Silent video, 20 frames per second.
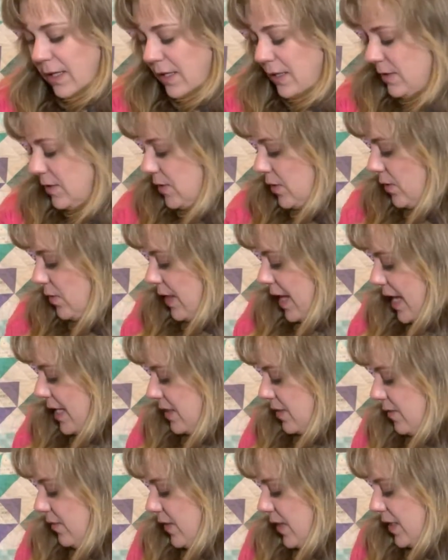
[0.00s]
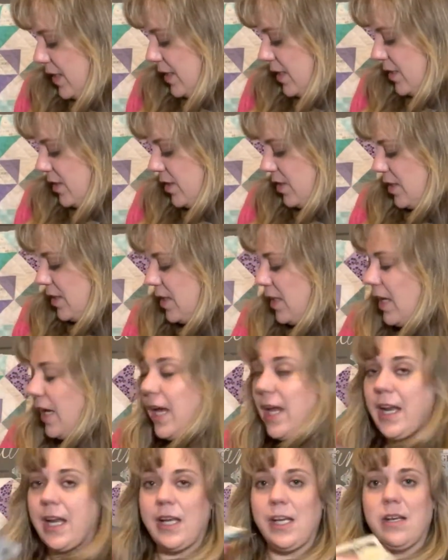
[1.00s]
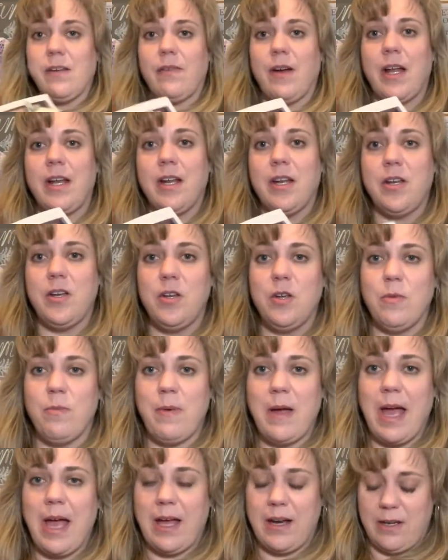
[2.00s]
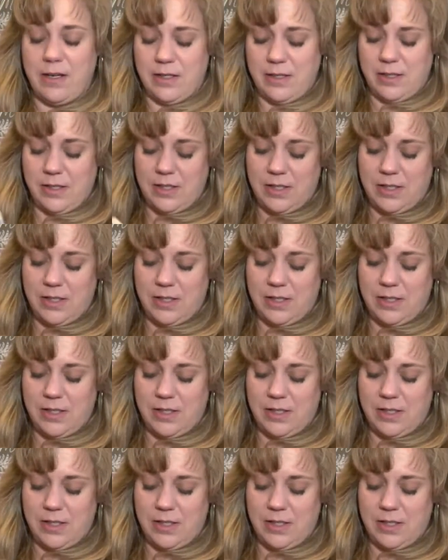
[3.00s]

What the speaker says: So that's finished. And I need to find a new pattern